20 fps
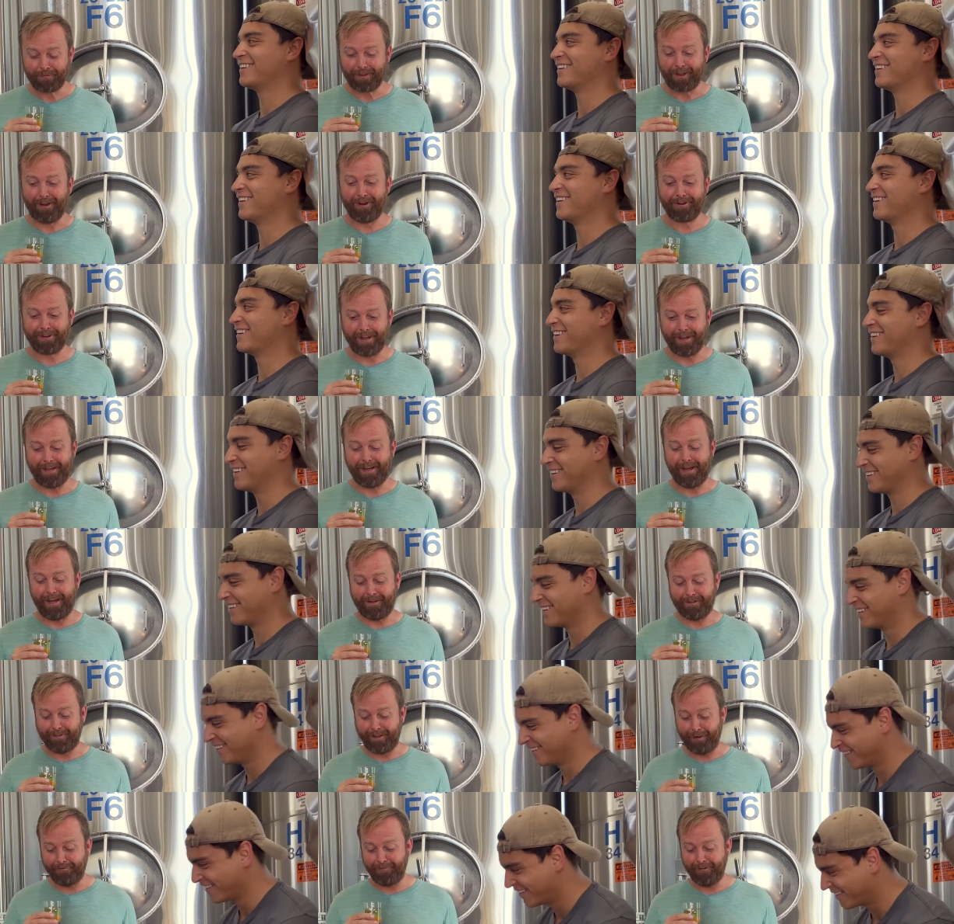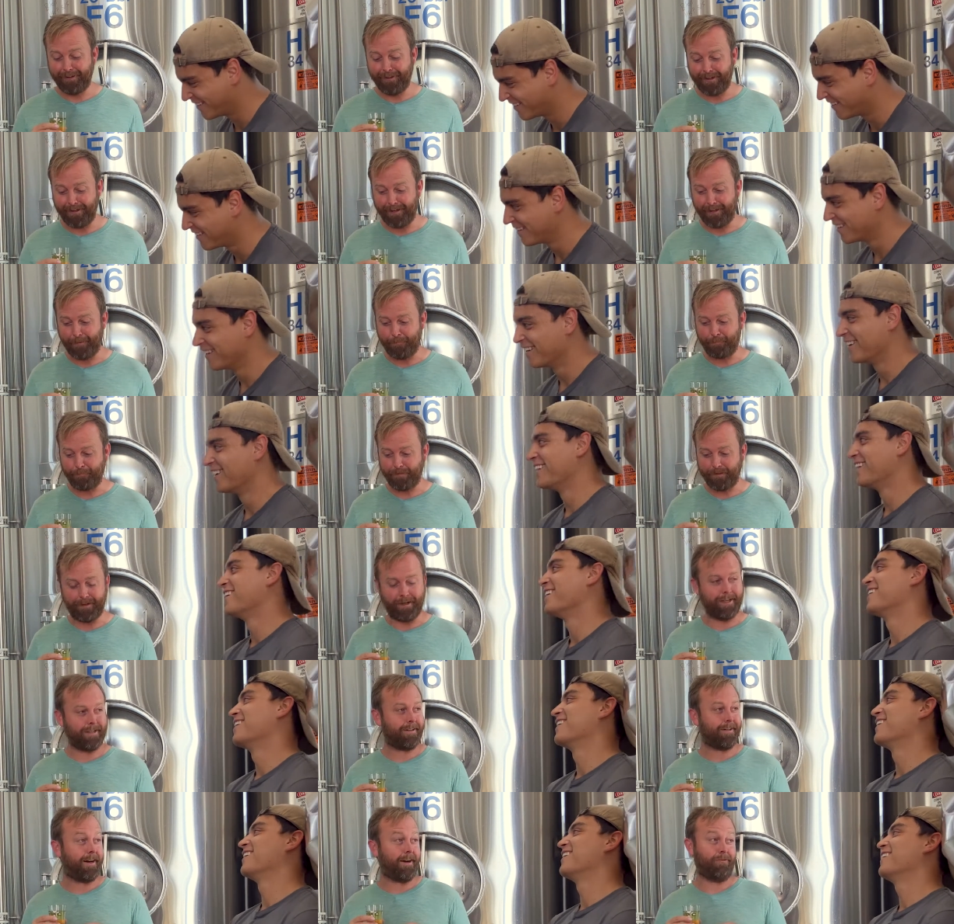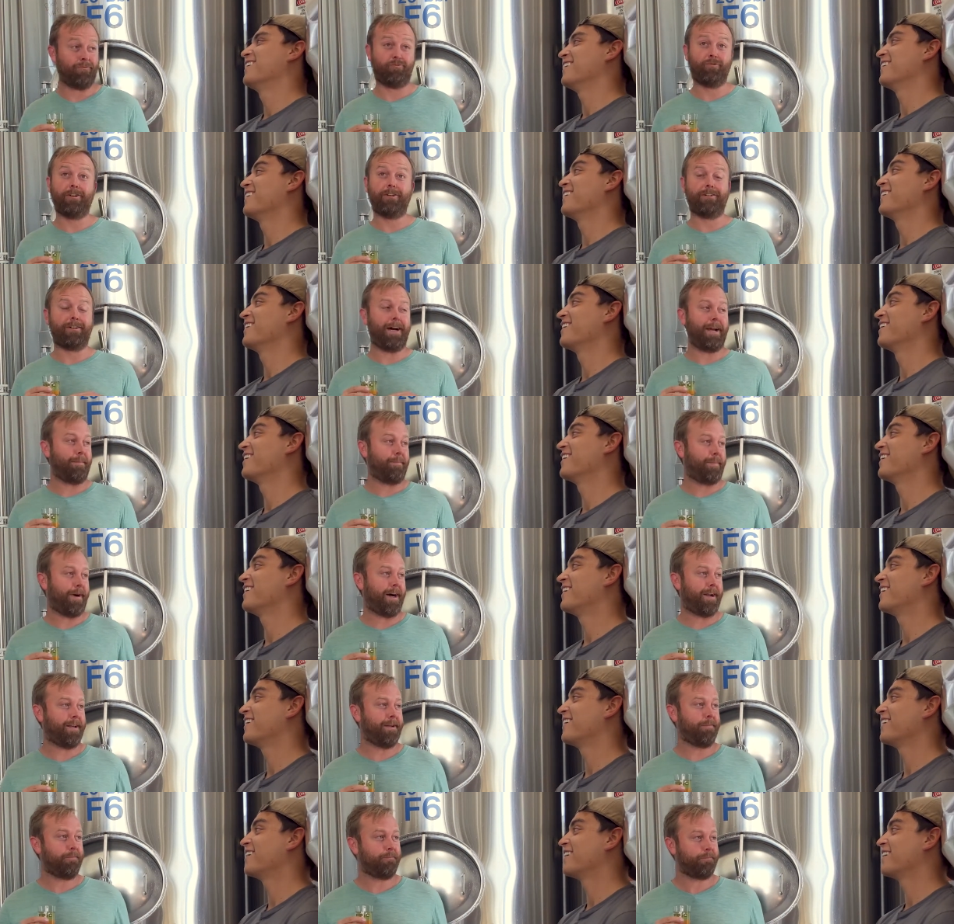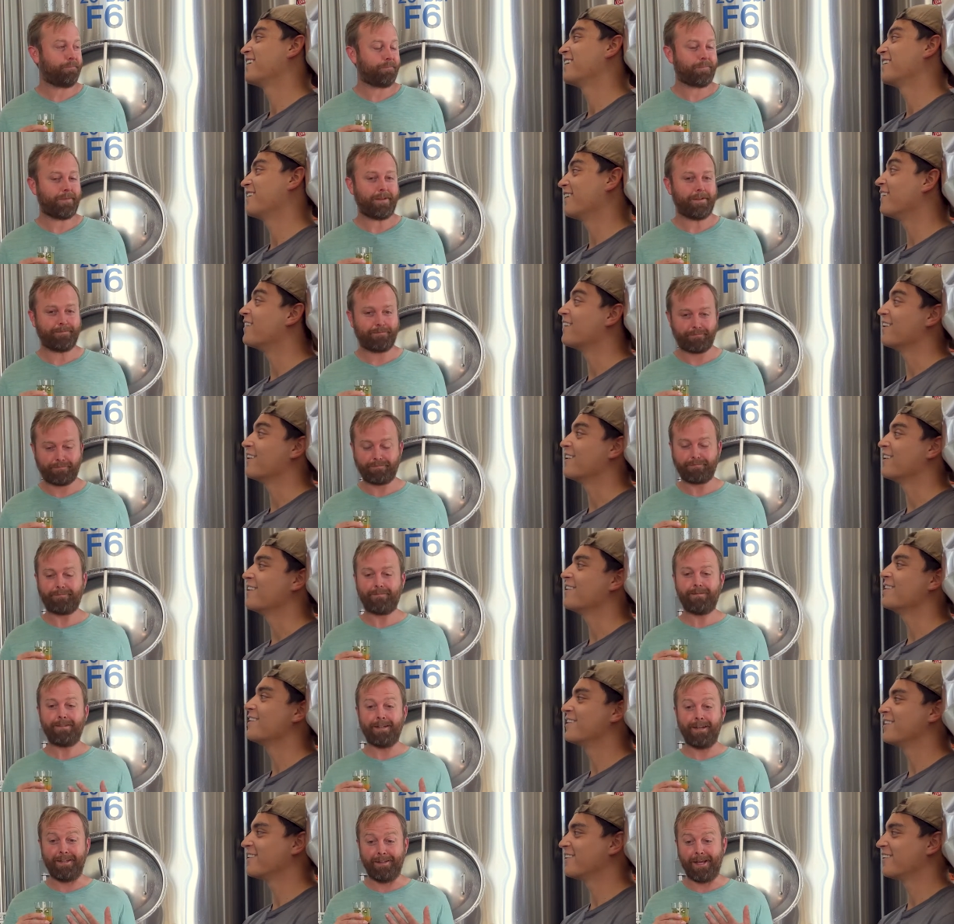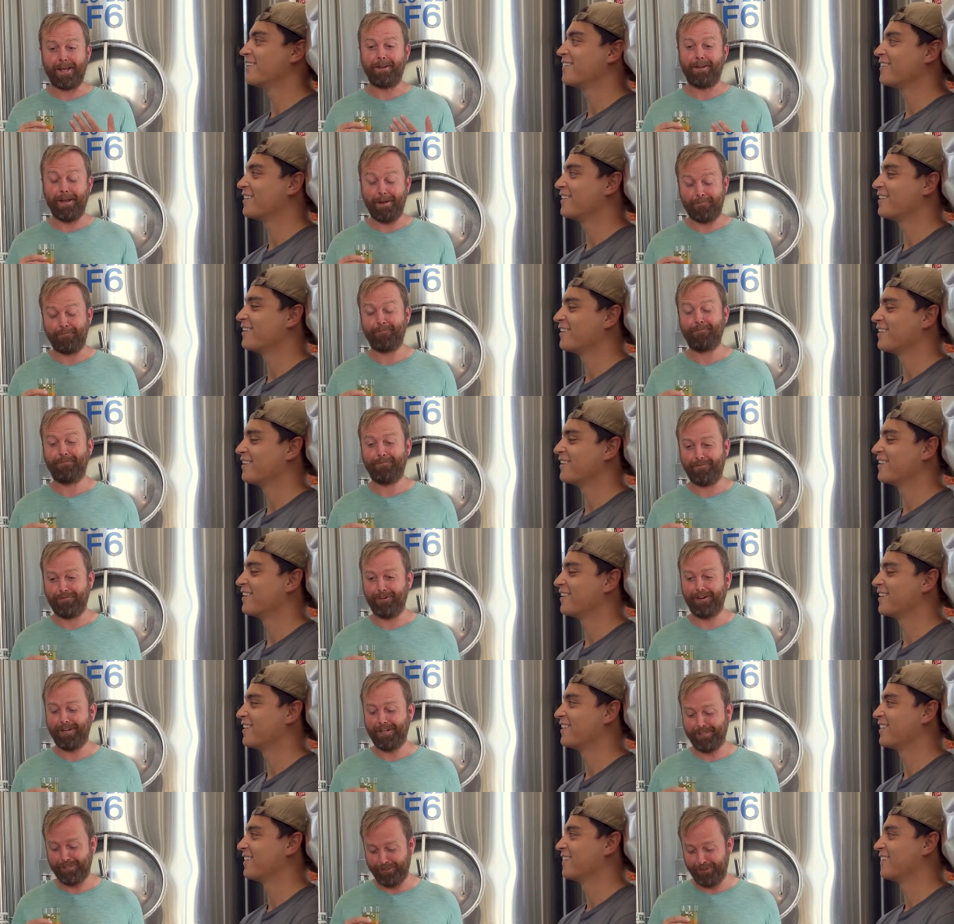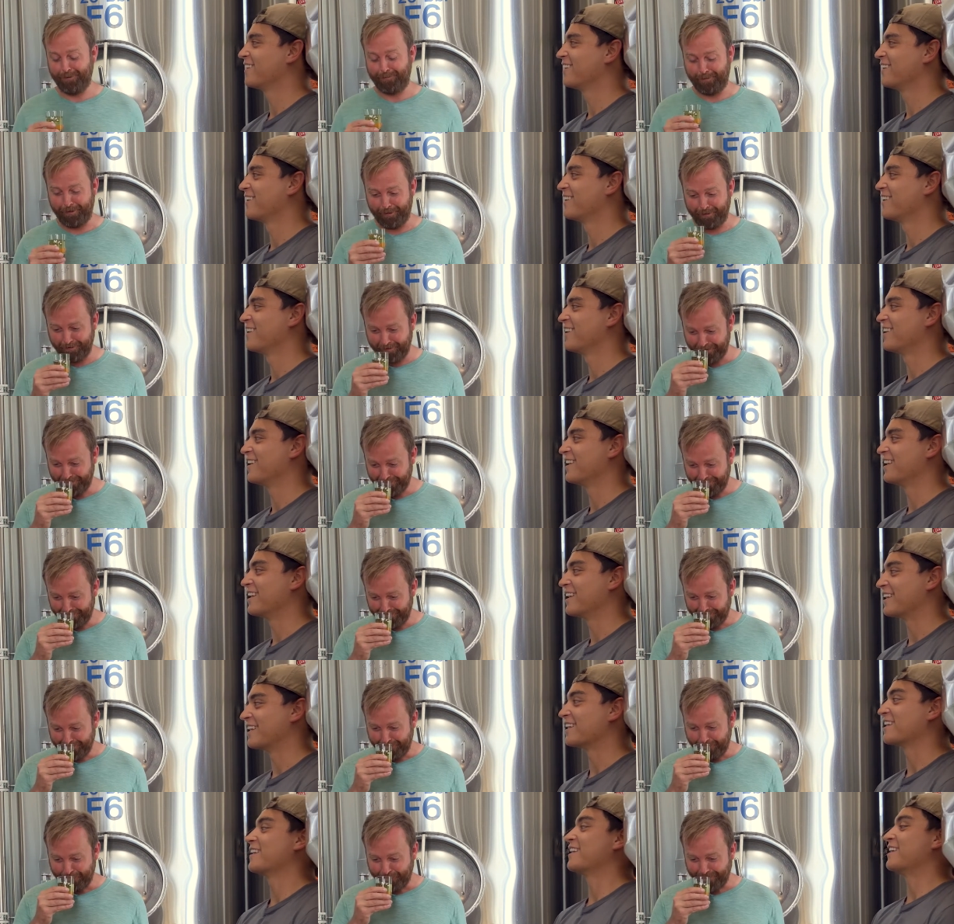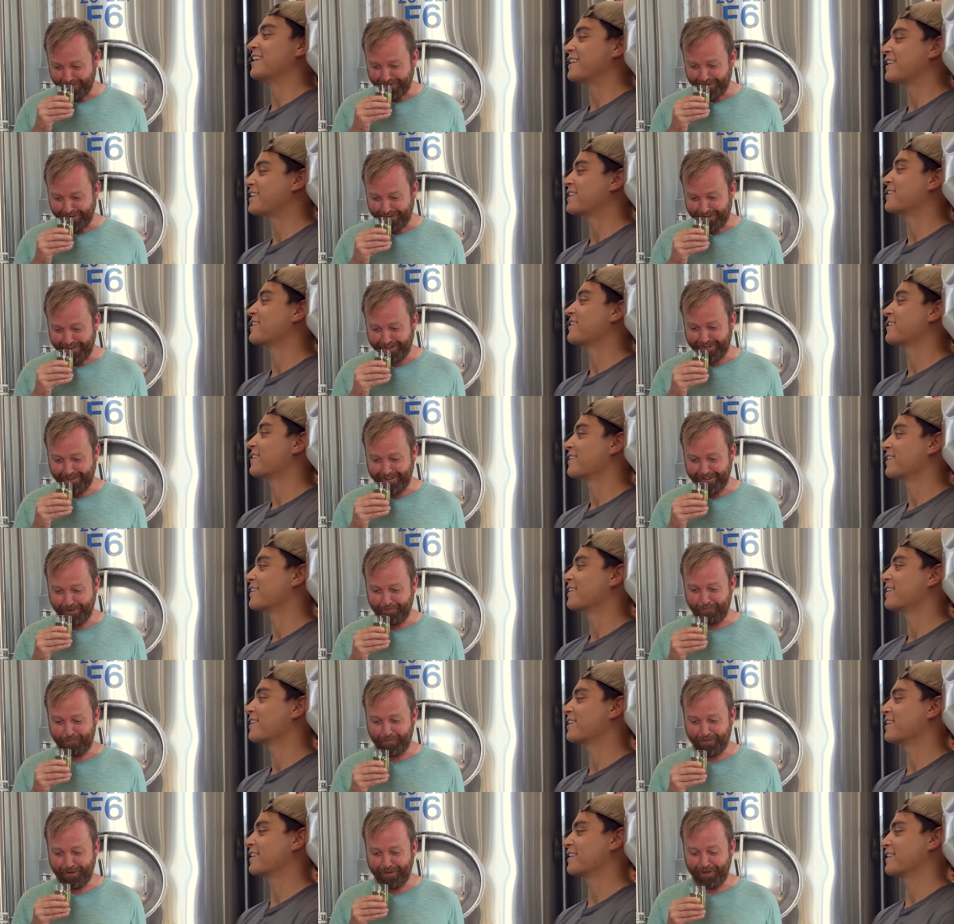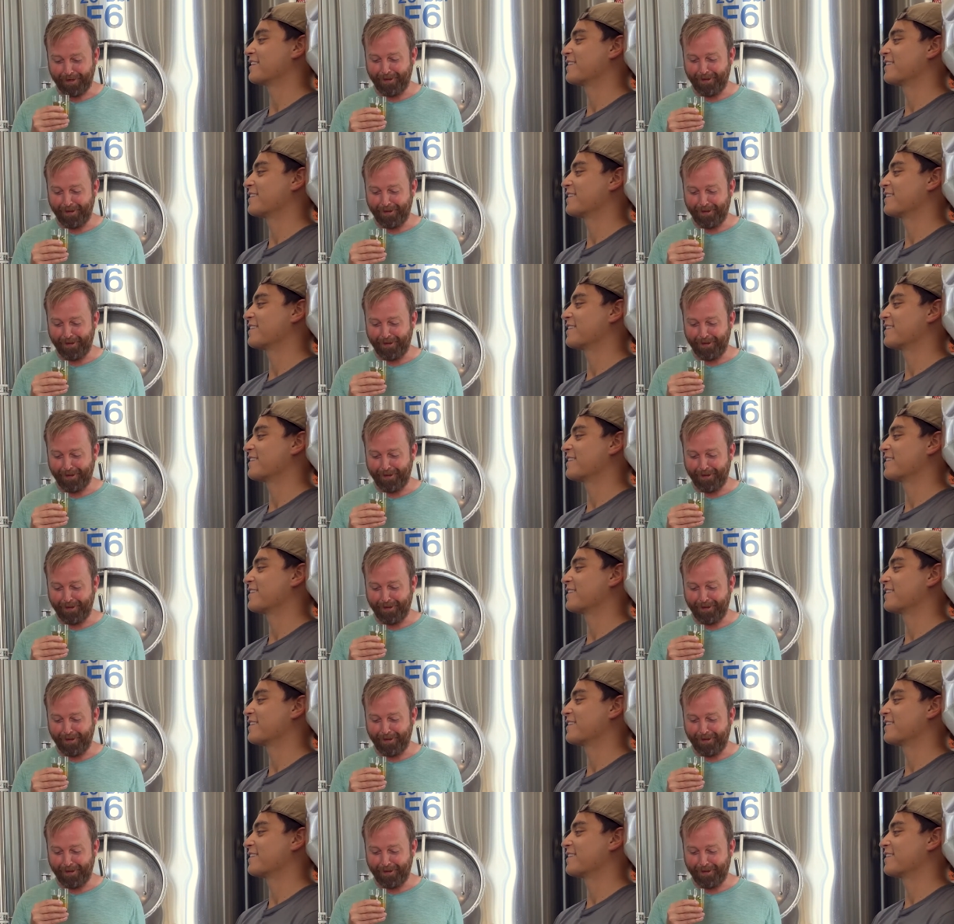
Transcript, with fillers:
Speaker 1: okay, yeah, it's definitely um, like real light body. Uh -huh. And then, yeah, freaking juniper. I like it. You can